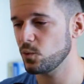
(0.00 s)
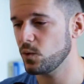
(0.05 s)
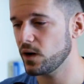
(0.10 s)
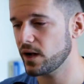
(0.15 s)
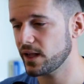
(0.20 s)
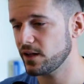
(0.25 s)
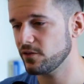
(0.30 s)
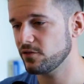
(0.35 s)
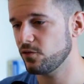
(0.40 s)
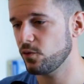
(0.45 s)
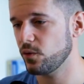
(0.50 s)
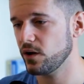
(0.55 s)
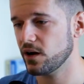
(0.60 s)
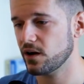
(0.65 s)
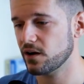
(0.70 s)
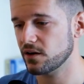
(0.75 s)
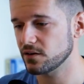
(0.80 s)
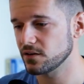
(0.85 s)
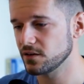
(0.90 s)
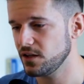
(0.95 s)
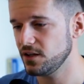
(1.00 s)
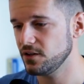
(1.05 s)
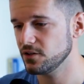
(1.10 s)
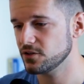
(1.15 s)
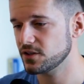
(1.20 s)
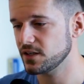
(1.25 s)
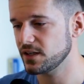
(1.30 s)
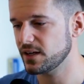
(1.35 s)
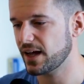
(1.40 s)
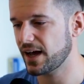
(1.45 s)
What if we are
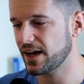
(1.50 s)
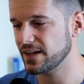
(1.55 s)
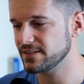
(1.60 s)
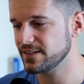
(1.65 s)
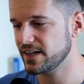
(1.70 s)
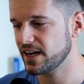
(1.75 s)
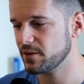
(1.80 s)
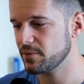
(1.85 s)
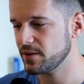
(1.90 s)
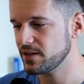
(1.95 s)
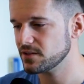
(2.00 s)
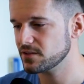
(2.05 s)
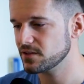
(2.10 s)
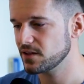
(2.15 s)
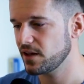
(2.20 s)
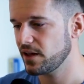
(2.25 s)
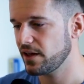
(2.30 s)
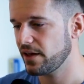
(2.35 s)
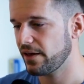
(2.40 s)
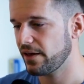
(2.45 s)
using a database